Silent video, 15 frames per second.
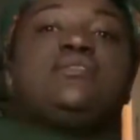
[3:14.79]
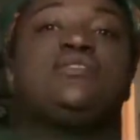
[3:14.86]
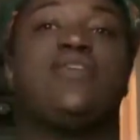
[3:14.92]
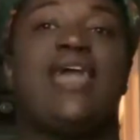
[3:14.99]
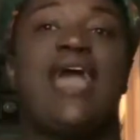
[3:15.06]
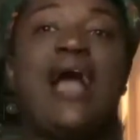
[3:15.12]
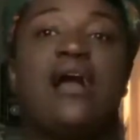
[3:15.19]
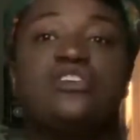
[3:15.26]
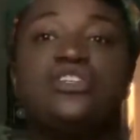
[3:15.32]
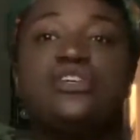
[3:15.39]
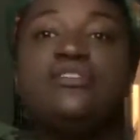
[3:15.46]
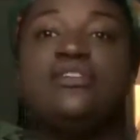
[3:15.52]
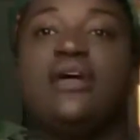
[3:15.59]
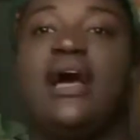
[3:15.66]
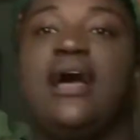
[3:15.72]
So they
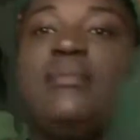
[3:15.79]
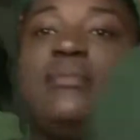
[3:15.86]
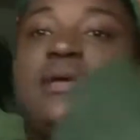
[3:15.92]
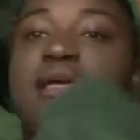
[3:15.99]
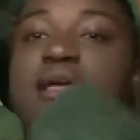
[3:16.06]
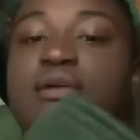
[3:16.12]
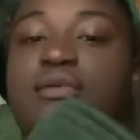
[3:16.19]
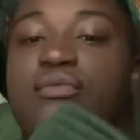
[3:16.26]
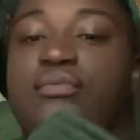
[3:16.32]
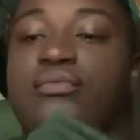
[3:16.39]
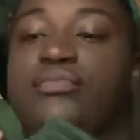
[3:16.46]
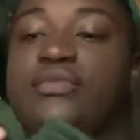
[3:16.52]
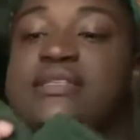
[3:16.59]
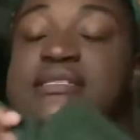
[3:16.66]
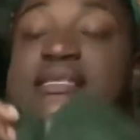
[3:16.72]
actually
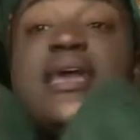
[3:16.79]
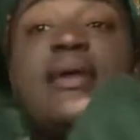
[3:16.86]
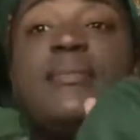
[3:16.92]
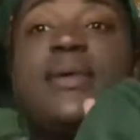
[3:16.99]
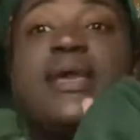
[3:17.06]
zip